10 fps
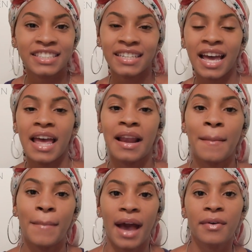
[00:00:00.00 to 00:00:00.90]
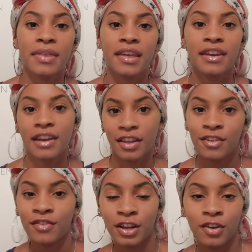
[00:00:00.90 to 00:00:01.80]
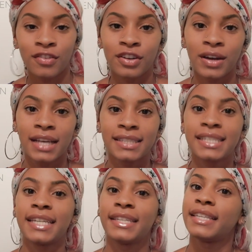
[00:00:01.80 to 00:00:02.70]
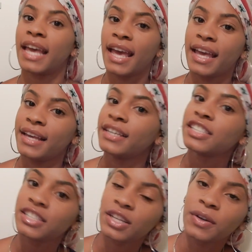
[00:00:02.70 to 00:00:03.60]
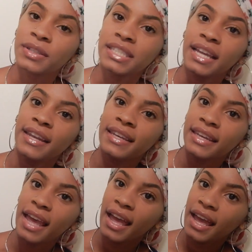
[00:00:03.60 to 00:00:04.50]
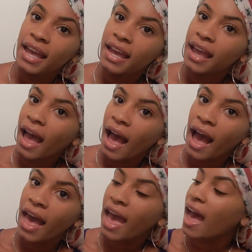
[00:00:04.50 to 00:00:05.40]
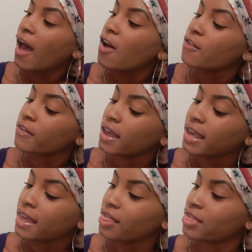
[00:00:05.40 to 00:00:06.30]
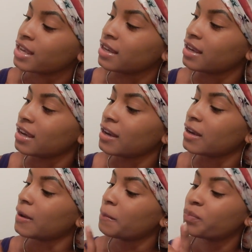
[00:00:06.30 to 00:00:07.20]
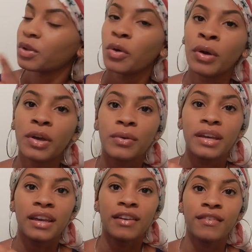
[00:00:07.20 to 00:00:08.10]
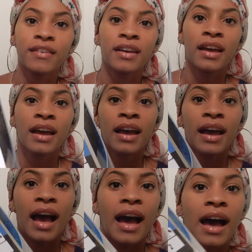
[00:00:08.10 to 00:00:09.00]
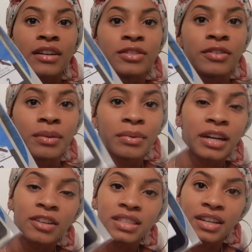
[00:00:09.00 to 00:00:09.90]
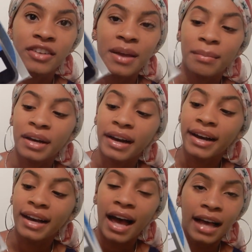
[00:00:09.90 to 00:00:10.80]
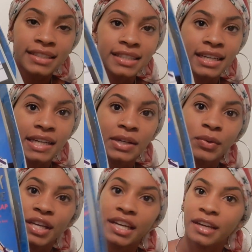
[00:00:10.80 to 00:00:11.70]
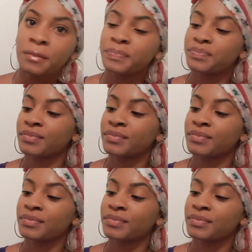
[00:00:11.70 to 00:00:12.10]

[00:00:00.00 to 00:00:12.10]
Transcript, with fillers: it's Janai and I'm back with another video for you guys today. So today I have the quick weave, I don't know if I'm pronouncing it right, but acacia wig